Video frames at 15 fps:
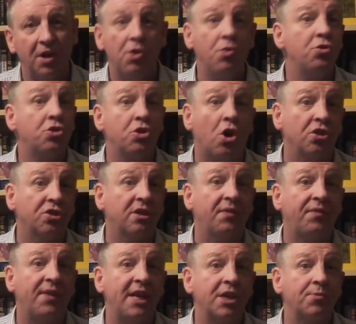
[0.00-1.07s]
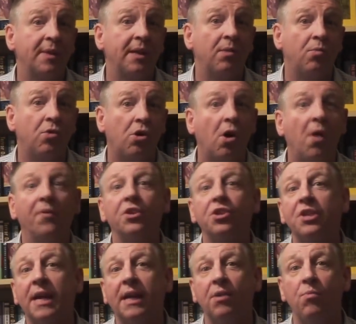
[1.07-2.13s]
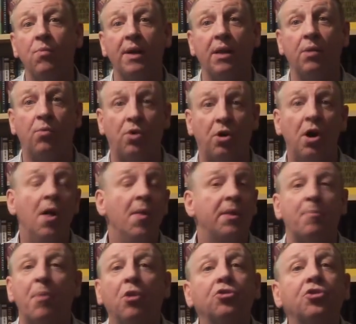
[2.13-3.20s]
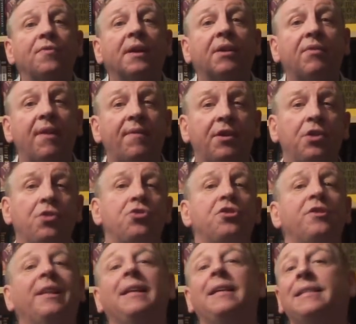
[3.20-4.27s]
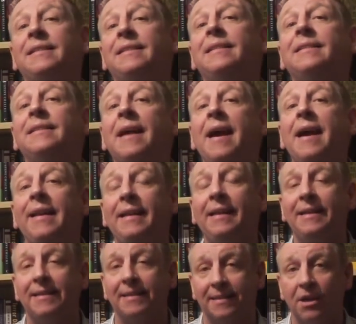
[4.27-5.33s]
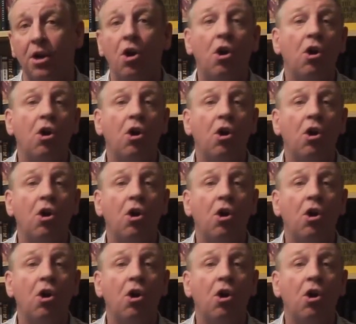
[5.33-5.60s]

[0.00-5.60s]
who started the First World War, the Second World War, the Bolshevik Revolution, the list is endless.